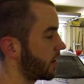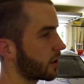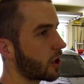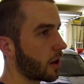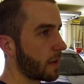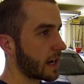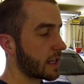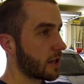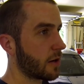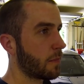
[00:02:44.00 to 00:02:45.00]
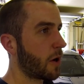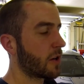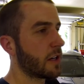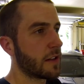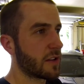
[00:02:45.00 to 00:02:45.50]
the car back here,
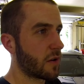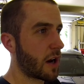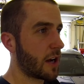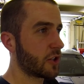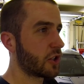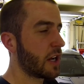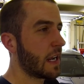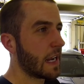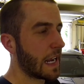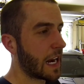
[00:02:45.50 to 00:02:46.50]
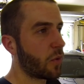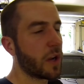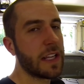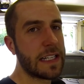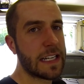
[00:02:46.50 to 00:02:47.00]
parked it in the garage, and I
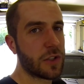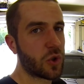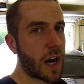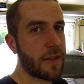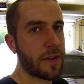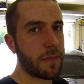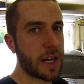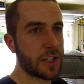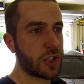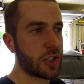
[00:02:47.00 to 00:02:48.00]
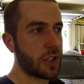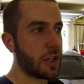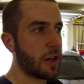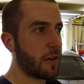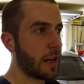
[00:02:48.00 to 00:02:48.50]
really didn't drive it much
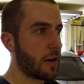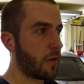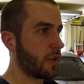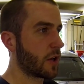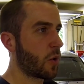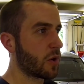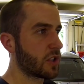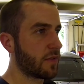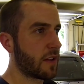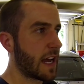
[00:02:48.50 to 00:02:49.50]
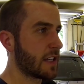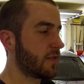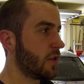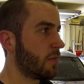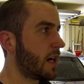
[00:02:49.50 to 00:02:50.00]
over the course of the last
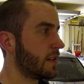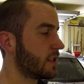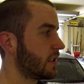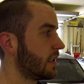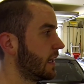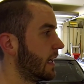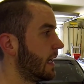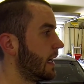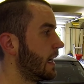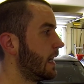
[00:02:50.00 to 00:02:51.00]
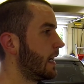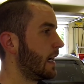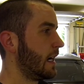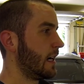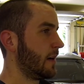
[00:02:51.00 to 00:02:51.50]
few months.
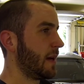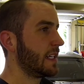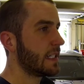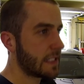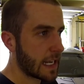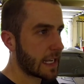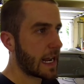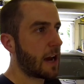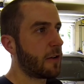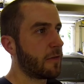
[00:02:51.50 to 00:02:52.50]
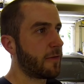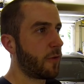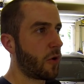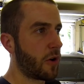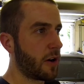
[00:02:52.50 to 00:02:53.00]
I did take it out
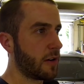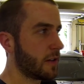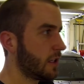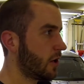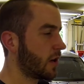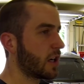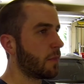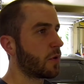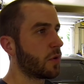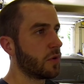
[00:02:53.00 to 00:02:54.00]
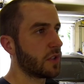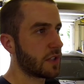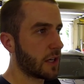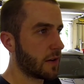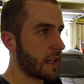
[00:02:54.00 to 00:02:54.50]
for a couple
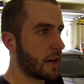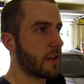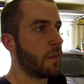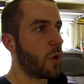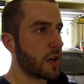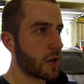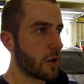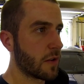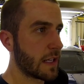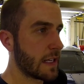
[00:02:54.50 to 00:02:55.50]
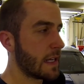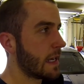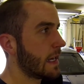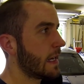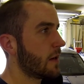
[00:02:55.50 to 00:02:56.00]
cruises here and there in the morning early
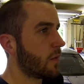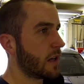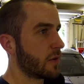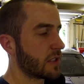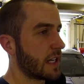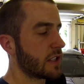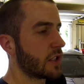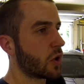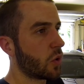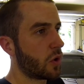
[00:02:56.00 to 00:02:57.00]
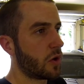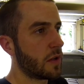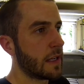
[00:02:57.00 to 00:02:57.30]
when it was nice and cool,